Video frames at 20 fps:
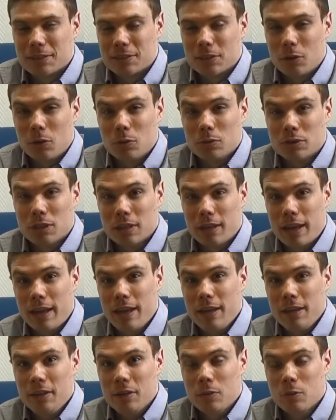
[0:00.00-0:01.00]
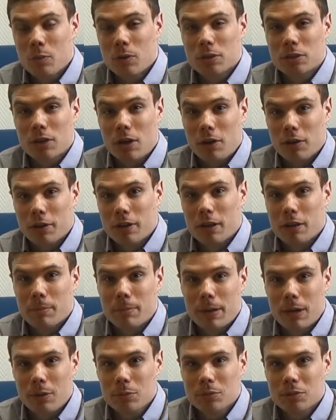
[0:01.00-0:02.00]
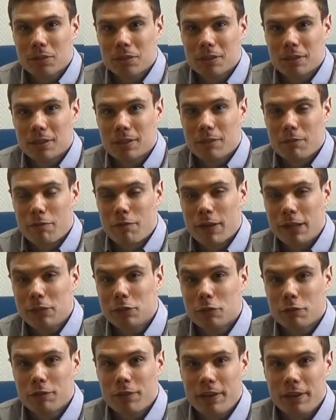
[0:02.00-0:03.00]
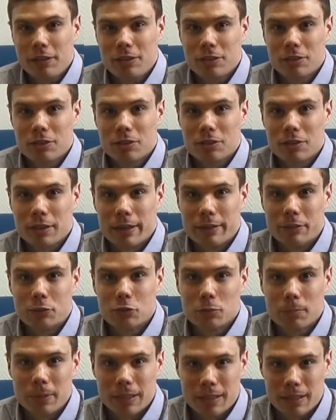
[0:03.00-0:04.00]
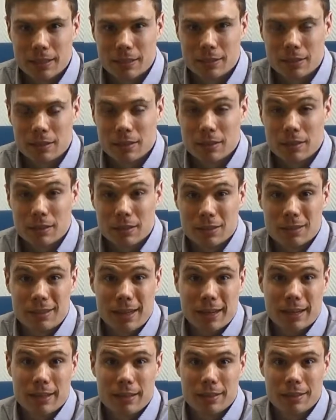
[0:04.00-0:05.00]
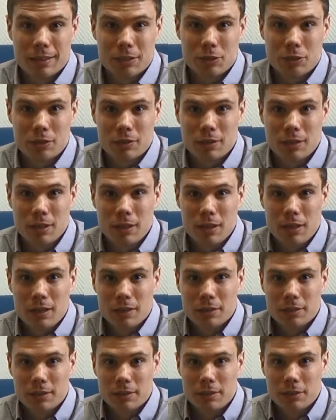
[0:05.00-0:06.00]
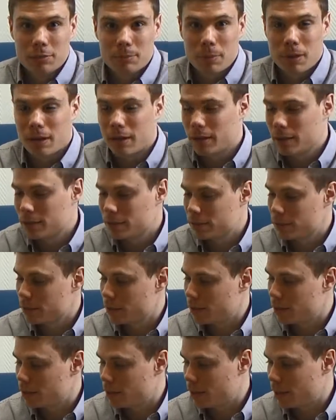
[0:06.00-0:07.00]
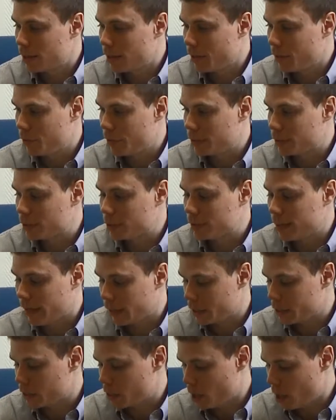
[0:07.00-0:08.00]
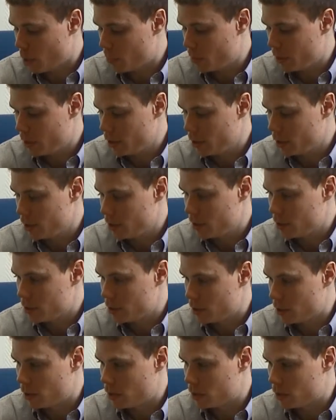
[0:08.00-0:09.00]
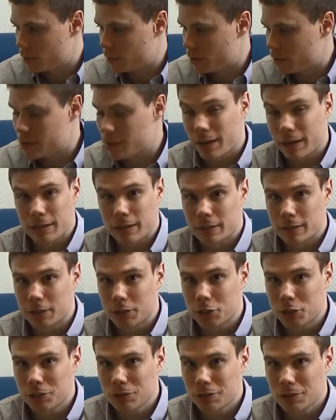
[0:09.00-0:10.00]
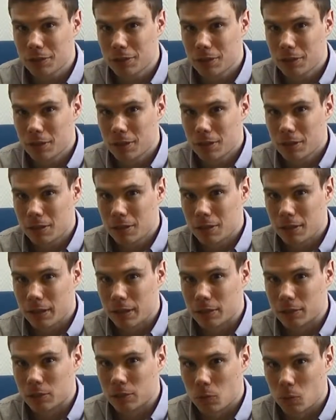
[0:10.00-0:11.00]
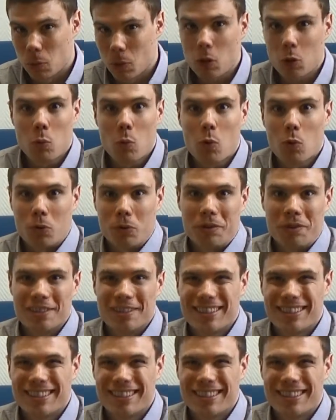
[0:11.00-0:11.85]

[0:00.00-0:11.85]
So today we're talking about Face-to-Face Intermediate, the second edition. This is my, I think, second copy of the second edition. It's well worn.